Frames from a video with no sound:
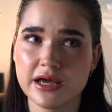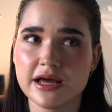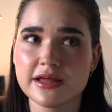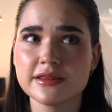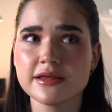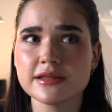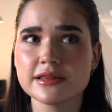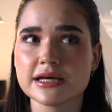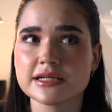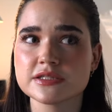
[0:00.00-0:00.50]
I
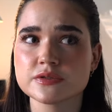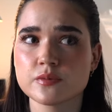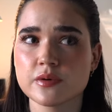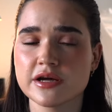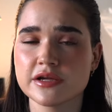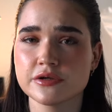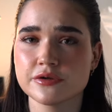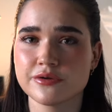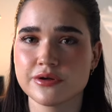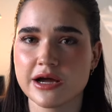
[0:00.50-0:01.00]
think that's
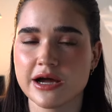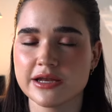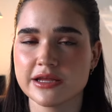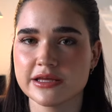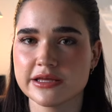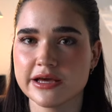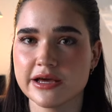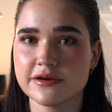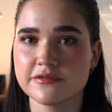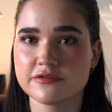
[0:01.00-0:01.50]
what you'll kind of
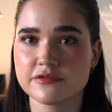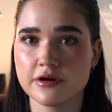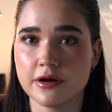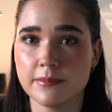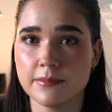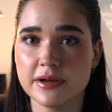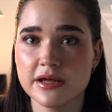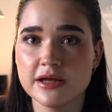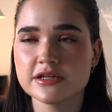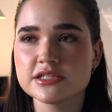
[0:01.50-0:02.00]
get
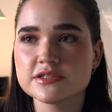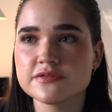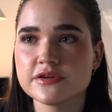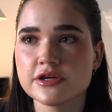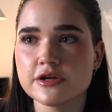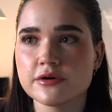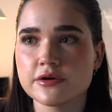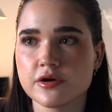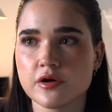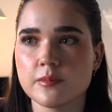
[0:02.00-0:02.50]
from this
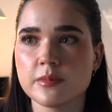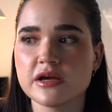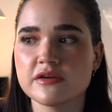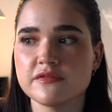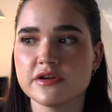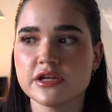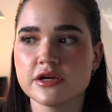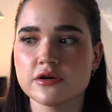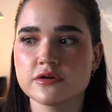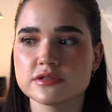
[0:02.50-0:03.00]
video and all my
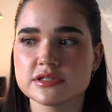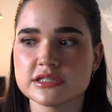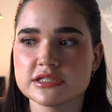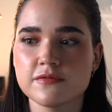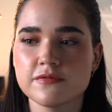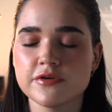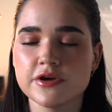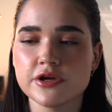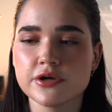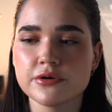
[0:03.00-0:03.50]
videos,
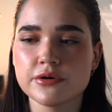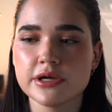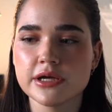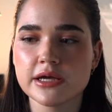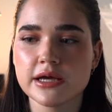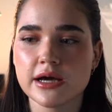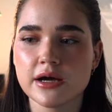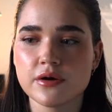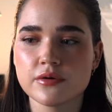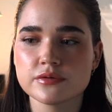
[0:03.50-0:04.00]

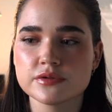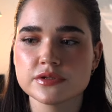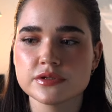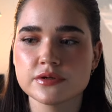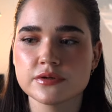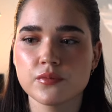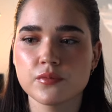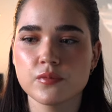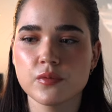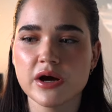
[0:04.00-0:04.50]
figuring out
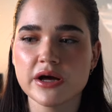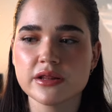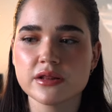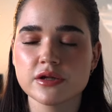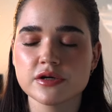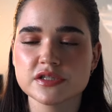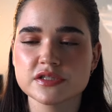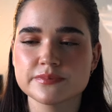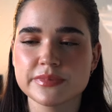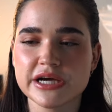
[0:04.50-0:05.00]
what
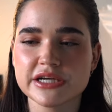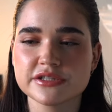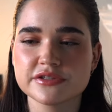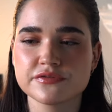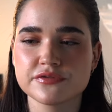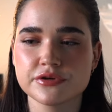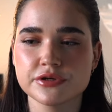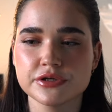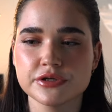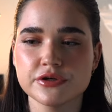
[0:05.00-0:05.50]
looks best
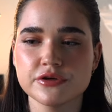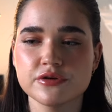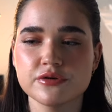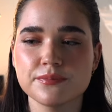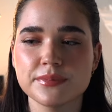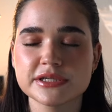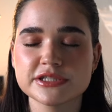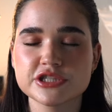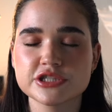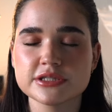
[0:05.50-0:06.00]
for you,
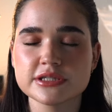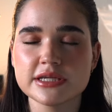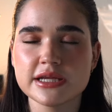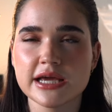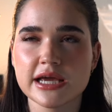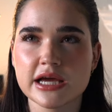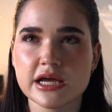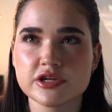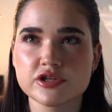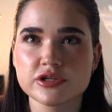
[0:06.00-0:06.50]
but just
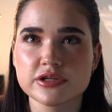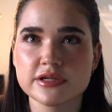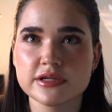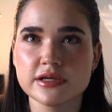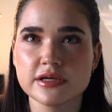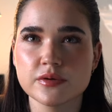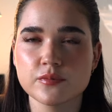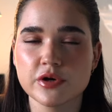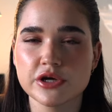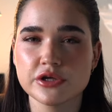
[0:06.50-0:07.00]

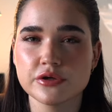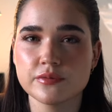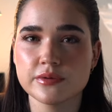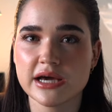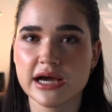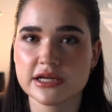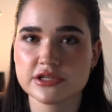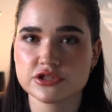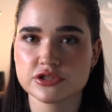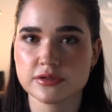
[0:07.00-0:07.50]
enhancing what you
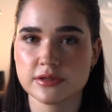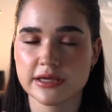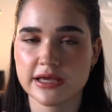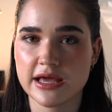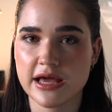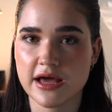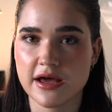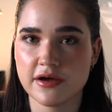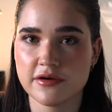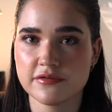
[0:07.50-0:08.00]
naturally
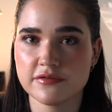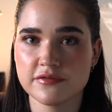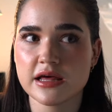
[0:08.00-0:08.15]
have.